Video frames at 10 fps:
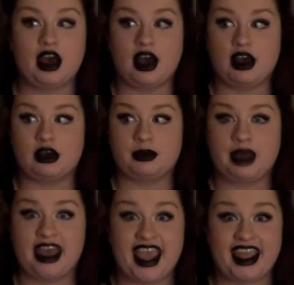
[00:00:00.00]
And
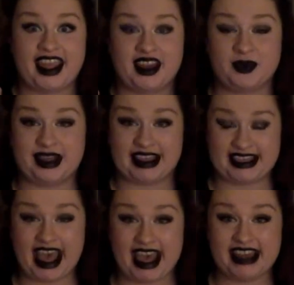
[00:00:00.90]
with
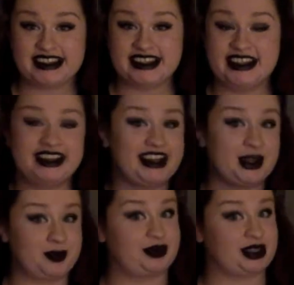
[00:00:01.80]
that,
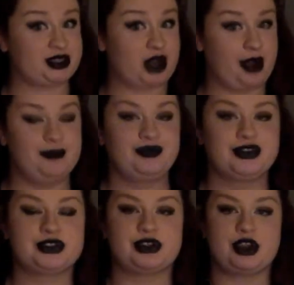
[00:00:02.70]
let's start.
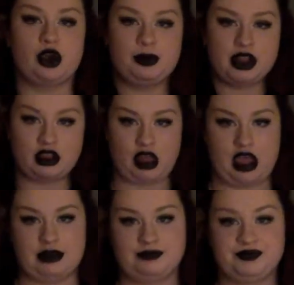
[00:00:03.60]
So the opening
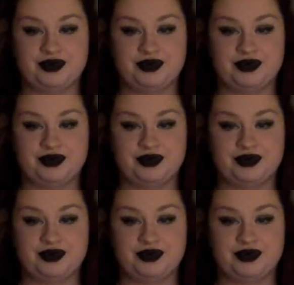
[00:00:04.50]
line,